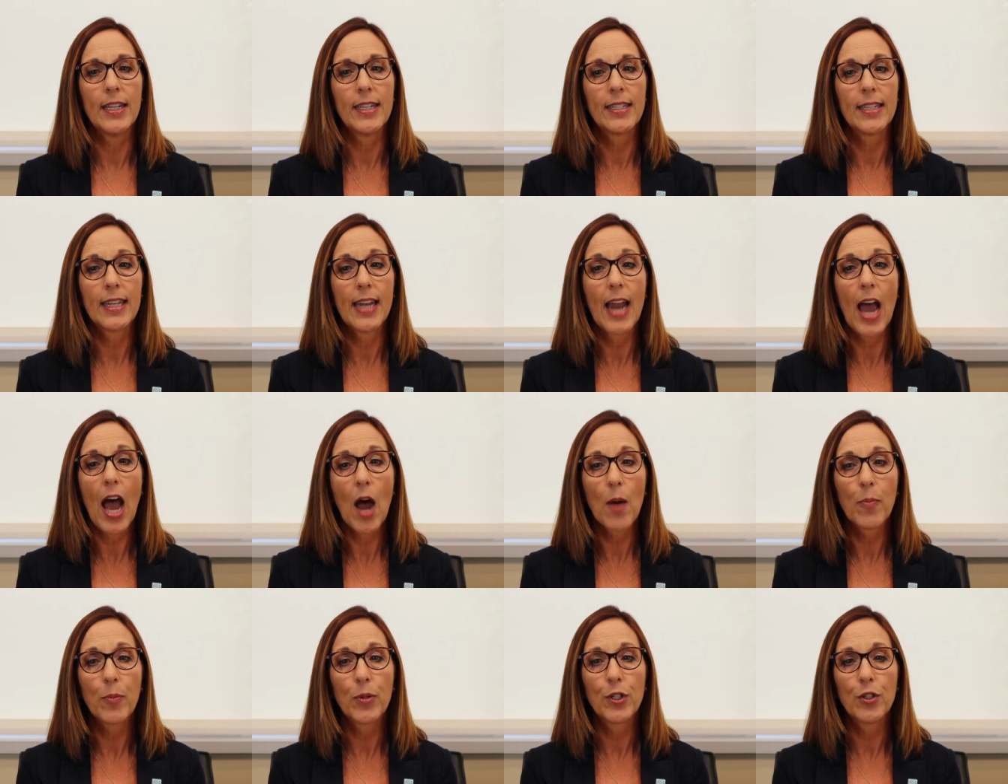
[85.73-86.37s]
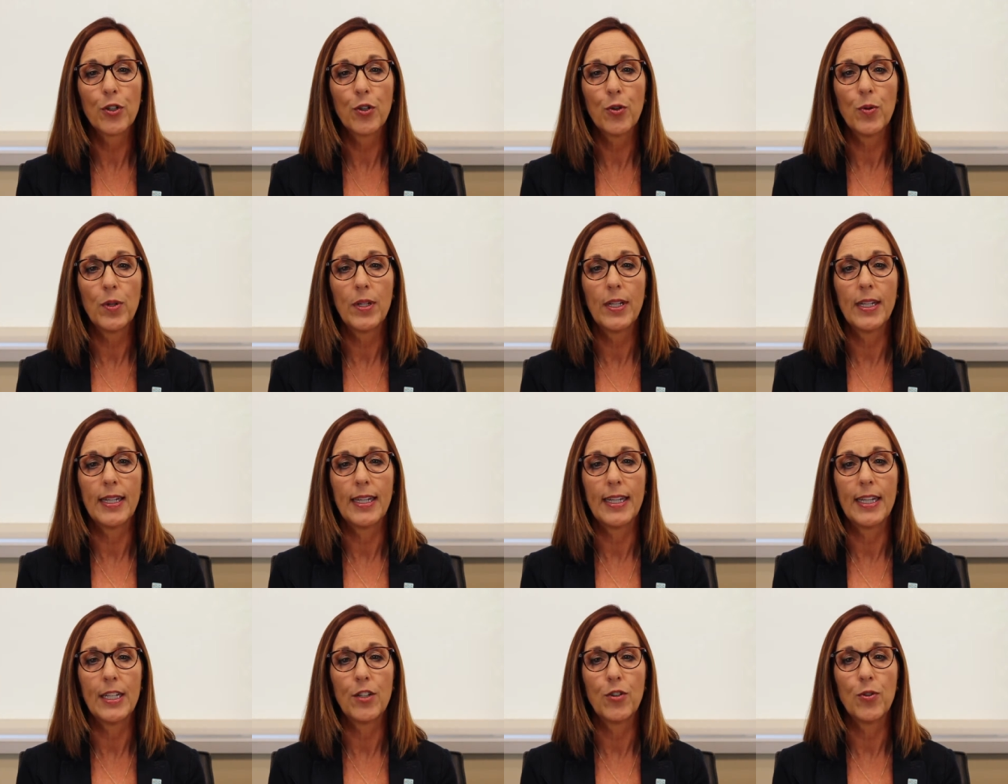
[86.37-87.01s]
is an
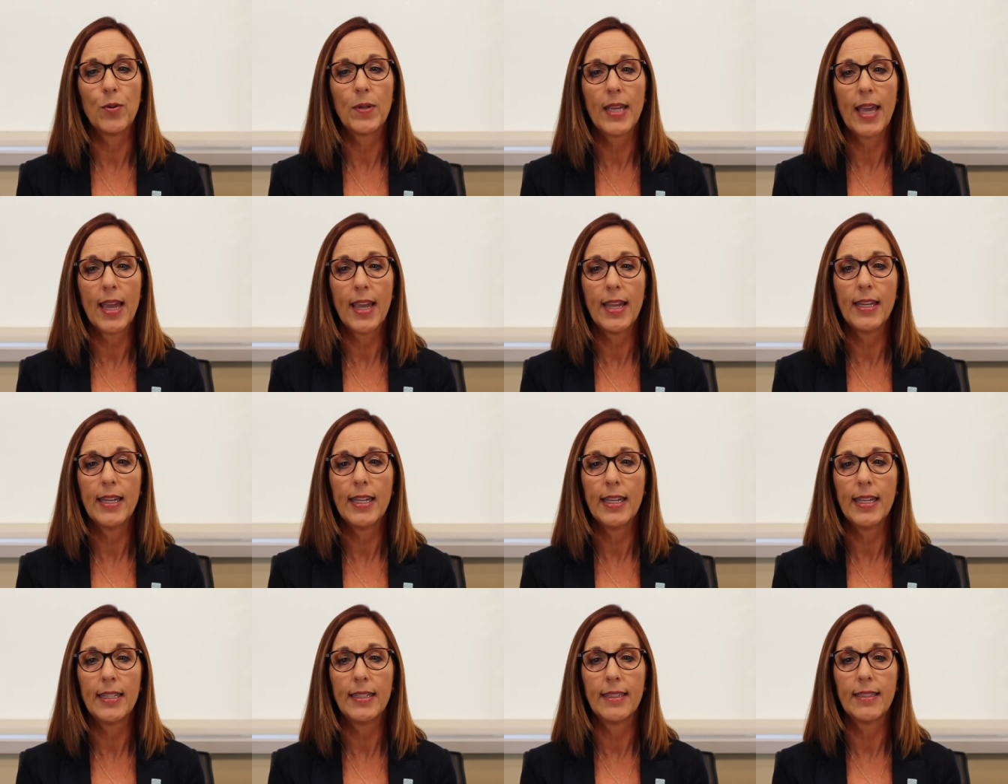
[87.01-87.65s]
opportunity to gain